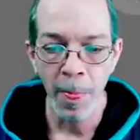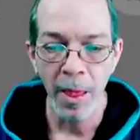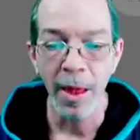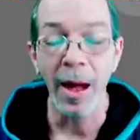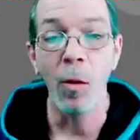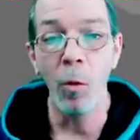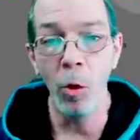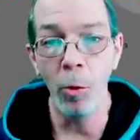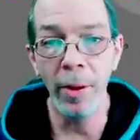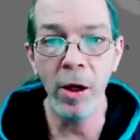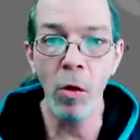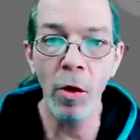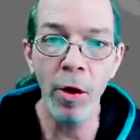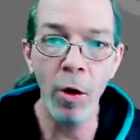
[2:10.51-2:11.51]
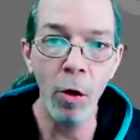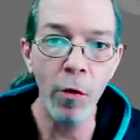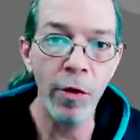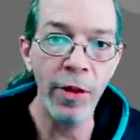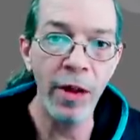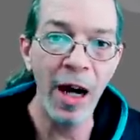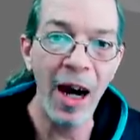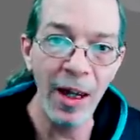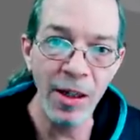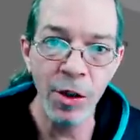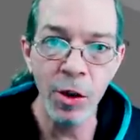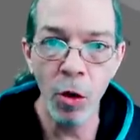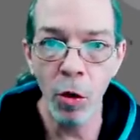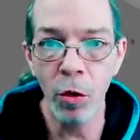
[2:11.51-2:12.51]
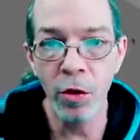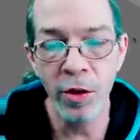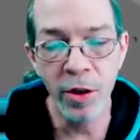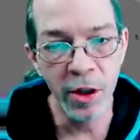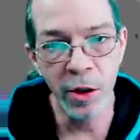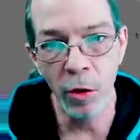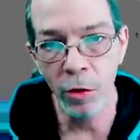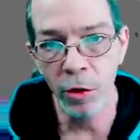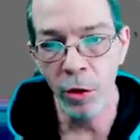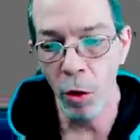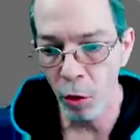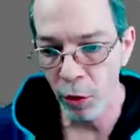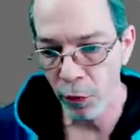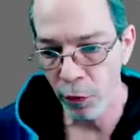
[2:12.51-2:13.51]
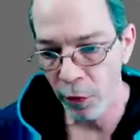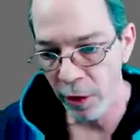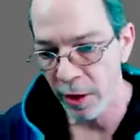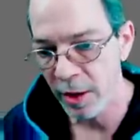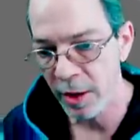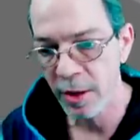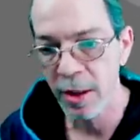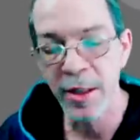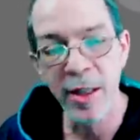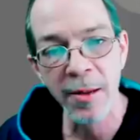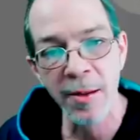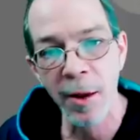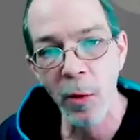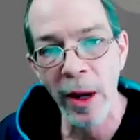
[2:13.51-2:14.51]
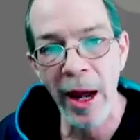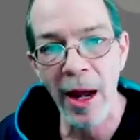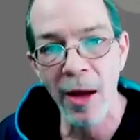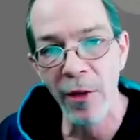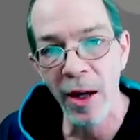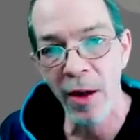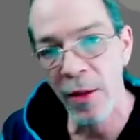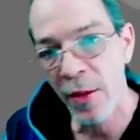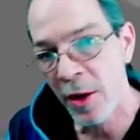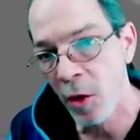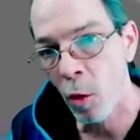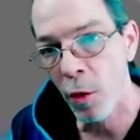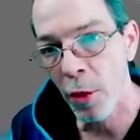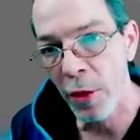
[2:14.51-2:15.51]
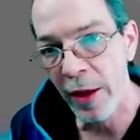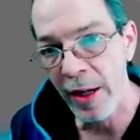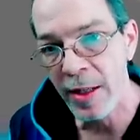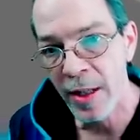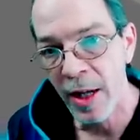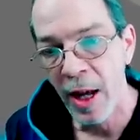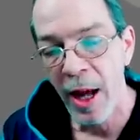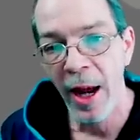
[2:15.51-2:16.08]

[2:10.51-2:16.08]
Now, we'll be going over the ice totals, the snow totals for the, the system that we have in the Northeast.